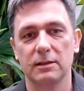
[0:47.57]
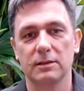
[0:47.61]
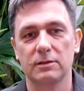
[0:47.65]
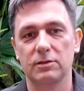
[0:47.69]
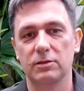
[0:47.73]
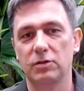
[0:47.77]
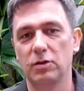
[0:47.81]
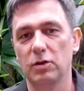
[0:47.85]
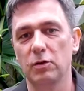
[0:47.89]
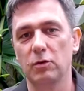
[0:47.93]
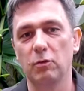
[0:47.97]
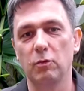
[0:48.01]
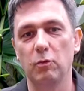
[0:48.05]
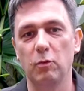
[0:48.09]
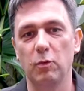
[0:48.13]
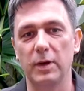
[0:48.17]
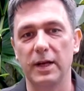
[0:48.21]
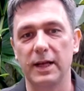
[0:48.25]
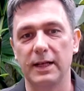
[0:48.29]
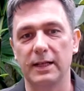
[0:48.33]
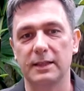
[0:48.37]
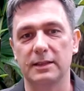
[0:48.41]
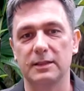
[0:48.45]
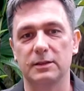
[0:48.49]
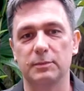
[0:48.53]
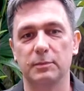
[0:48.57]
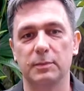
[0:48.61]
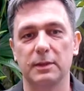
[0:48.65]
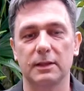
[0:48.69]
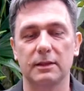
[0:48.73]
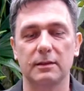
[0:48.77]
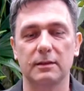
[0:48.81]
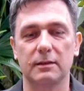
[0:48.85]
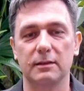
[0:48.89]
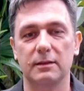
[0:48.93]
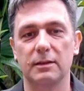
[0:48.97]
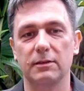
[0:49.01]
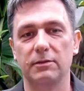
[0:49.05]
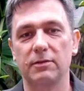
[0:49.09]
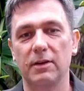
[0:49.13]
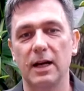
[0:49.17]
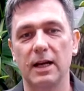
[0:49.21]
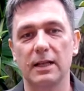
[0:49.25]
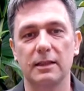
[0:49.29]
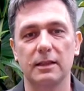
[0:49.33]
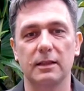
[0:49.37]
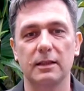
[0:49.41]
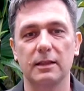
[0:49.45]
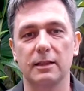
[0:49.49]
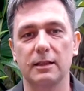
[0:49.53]
two weeks, but
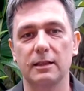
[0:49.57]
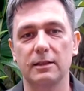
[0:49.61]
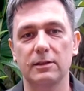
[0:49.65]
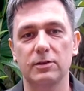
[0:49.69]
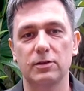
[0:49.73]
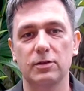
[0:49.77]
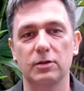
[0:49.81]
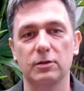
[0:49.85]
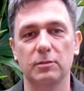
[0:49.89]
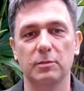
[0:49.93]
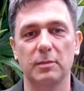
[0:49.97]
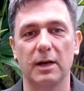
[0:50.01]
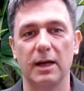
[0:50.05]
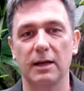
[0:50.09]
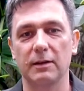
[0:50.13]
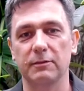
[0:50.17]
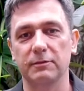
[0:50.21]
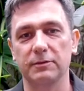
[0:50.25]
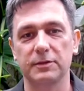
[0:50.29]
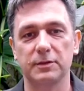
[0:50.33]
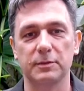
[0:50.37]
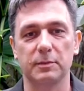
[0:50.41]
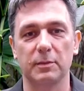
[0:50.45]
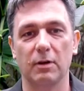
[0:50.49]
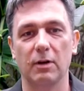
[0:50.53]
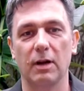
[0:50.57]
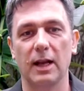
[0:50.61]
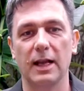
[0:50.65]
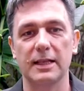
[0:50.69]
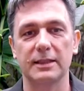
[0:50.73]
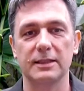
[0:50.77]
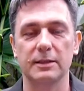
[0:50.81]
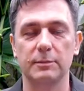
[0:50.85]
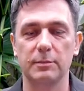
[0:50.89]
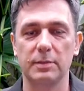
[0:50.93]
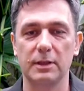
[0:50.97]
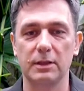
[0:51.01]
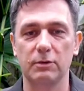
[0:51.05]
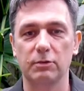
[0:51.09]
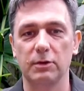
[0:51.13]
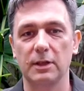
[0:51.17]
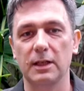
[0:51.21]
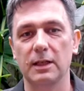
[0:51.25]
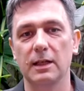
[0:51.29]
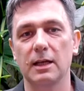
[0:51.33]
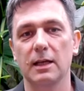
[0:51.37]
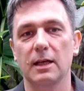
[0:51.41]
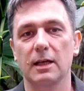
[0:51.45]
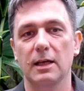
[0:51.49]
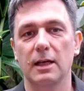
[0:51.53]
divided in two months, more or less, in
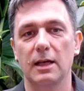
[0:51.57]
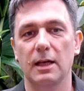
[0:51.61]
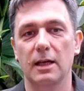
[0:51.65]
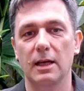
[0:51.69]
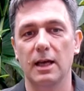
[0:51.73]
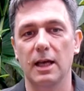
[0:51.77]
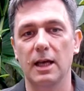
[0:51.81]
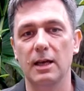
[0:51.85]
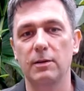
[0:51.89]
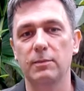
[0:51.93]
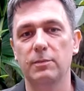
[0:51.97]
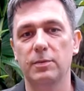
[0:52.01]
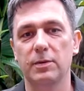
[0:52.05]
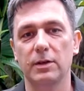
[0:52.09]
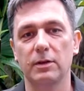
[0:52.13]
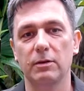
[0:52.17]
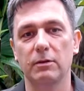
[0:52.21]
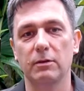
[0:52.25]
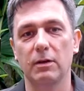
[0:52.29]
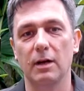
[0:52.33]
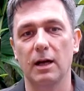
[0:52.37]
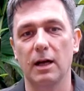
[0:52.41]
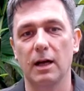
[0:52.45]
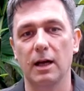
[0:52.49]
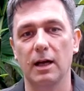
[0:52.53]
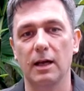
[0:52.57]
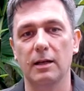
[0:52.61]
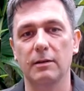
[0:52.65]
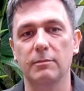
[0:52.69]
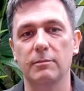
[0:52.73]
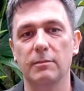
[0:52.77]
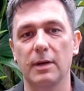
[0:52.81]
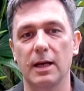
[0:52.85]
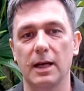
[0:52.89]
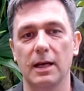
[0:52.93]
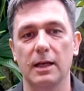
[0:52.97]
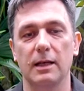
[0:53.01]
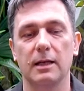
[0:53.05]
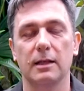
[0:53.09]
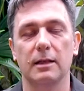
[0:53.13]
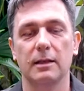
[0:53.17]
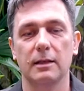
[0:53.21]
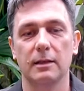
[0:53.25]
between April and May.